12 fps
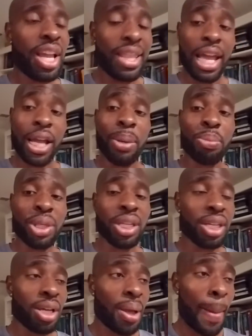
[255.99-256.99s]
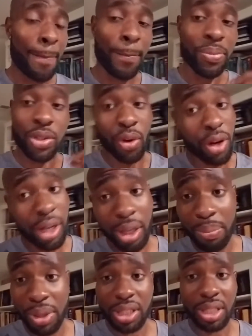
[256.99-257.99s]
That can be starting a
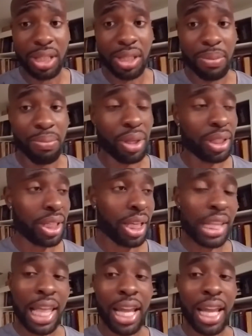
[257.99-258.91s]
business and building it.